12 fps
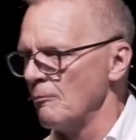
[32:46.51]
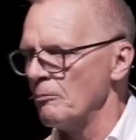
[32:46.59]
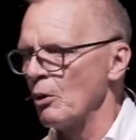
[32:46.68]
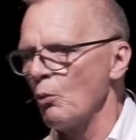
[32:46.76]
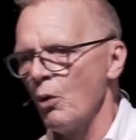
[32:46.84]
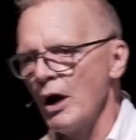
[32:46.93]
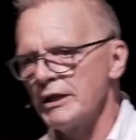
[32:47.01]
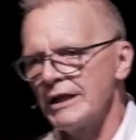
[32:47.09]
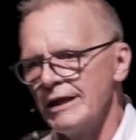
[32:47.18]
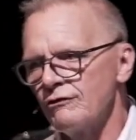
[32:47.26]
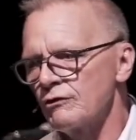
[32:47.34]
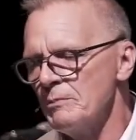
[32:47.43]
But what
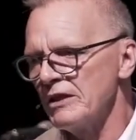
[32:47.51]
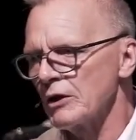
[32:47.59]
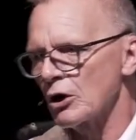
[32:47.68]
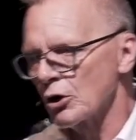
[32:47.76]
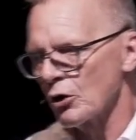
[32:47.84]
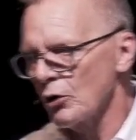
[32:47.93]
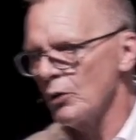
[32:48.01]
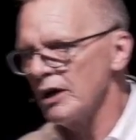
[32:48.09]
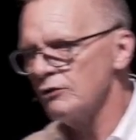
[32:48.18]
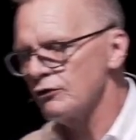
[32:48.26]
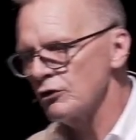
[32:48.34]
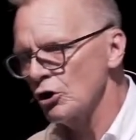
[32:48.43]
gives me the
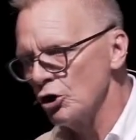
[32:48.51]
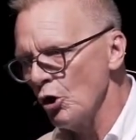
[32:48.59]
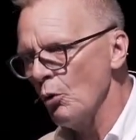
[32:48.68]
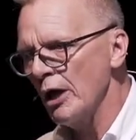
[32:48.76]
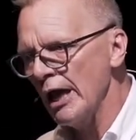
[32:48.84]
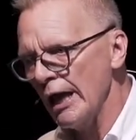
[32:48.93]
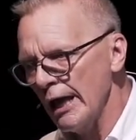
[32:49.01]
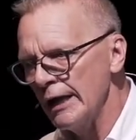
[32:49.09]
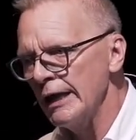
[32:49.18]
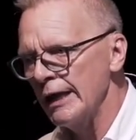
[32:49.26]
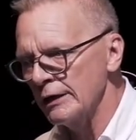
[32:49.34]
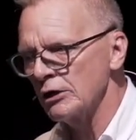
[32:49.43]
courage to go
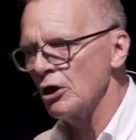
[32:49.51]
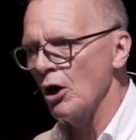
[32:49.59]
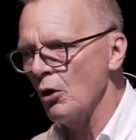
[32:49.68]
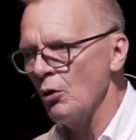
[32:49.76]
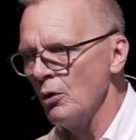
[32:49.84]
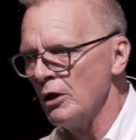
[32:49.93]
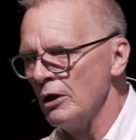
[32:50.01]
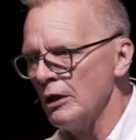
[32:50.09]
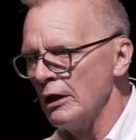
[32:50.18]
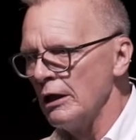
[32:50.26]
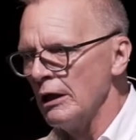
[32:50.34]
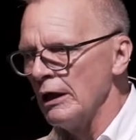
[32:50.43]
ahead and go
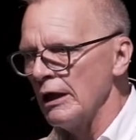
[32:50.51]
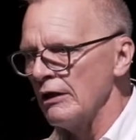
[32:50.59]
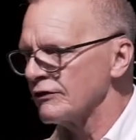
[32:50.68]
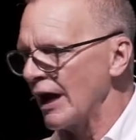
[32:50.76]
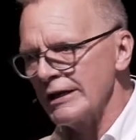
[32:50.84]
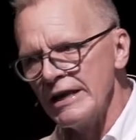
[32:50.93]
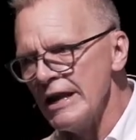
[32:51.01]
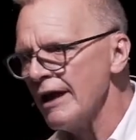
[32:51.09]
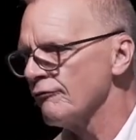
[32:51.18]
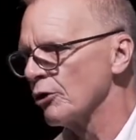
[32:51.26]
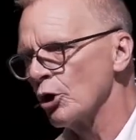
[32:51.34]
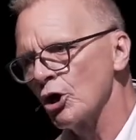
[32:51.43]
is I
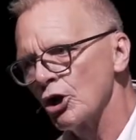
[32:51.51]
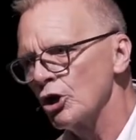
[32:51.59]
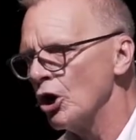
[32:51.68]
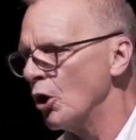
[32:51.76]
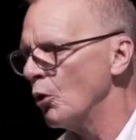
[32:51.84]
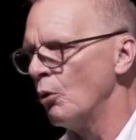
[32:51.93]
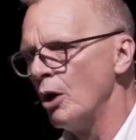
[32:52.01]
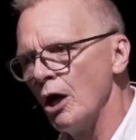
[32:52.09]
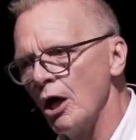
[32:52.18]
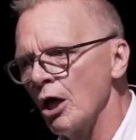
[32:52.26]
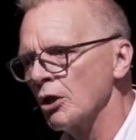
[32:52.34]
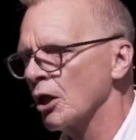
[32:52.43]
never go
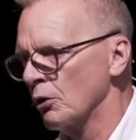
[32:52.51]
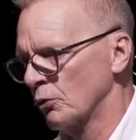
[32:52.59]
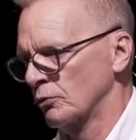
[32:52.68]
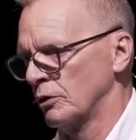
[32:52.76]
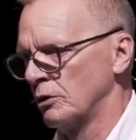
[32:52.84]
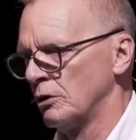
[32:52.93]
alone.